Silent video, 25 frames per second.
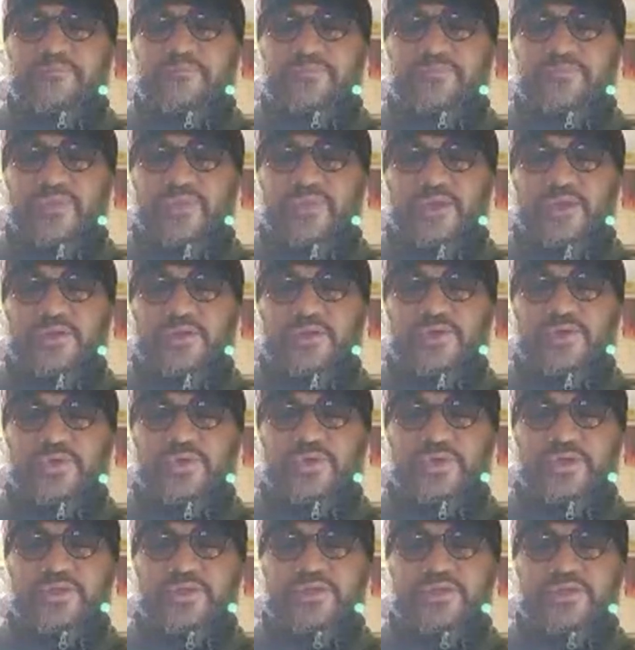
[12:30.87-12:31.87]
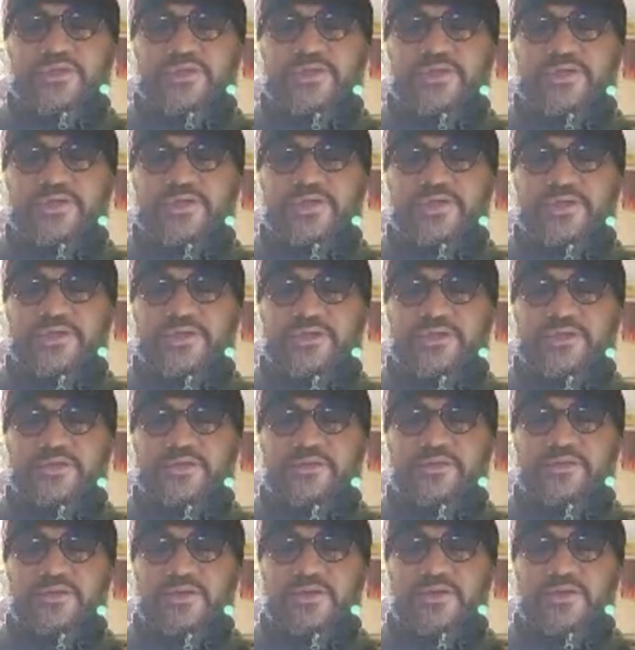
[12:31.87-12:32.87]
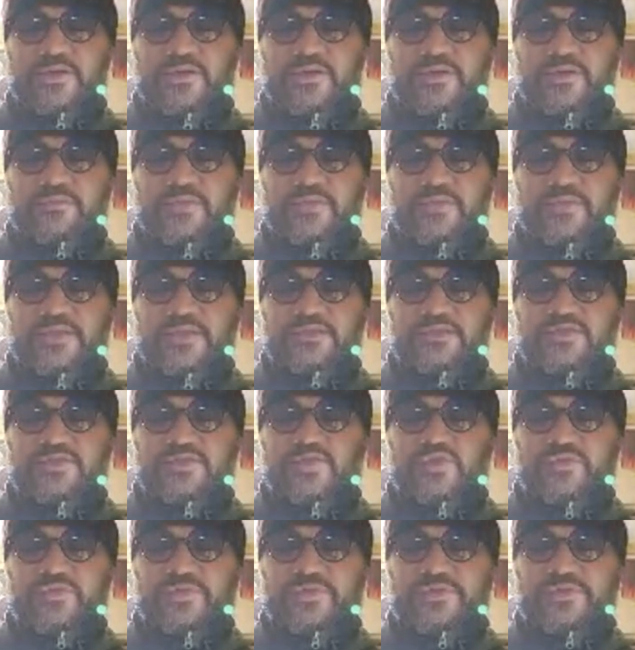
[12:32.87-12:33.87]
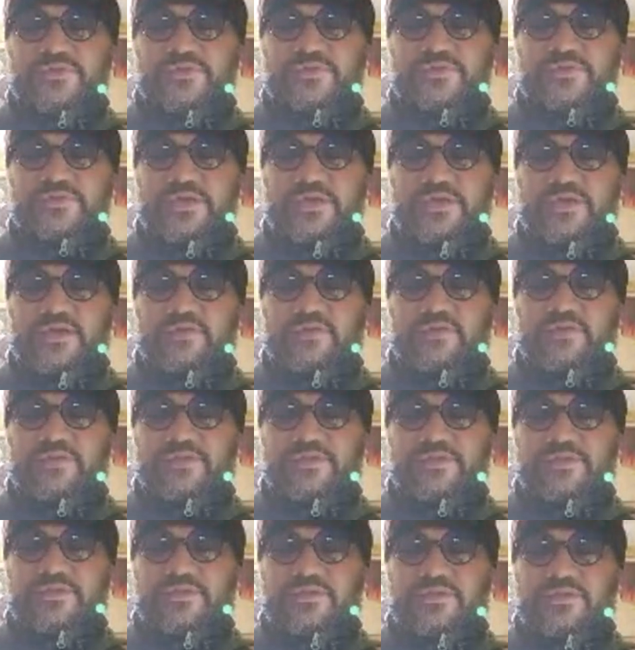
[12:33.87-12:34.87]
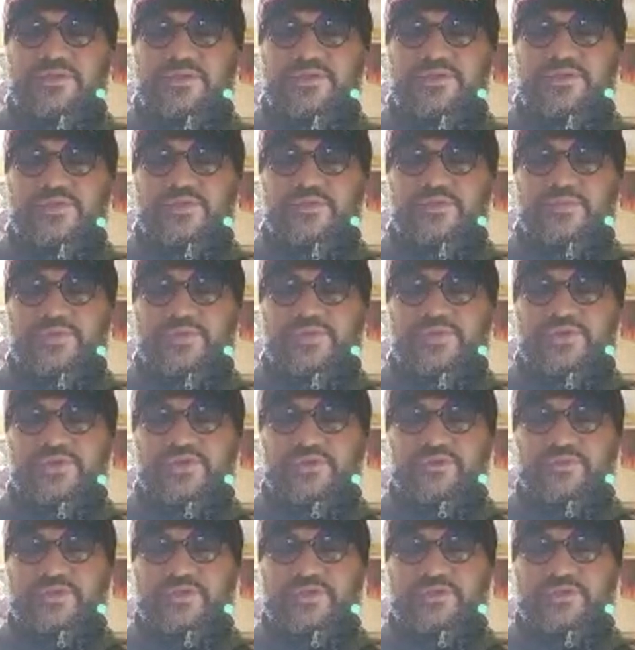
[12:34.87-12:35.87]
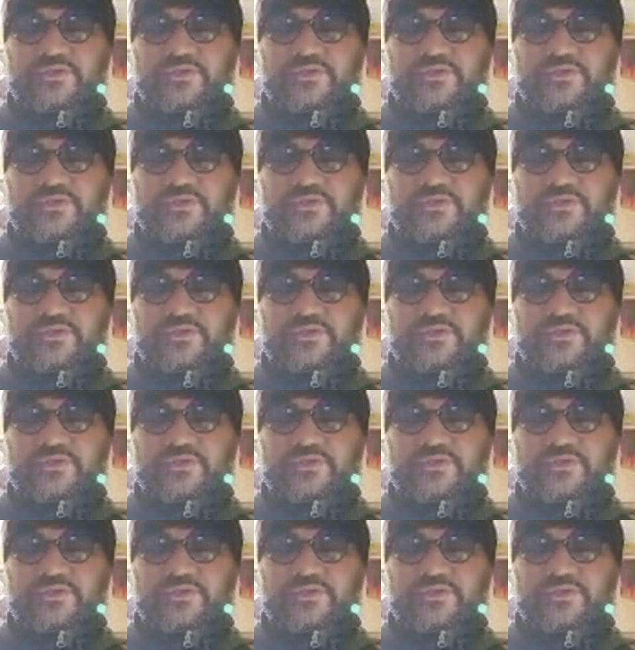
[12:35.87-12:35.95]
During the 13 months of his second visit, his position was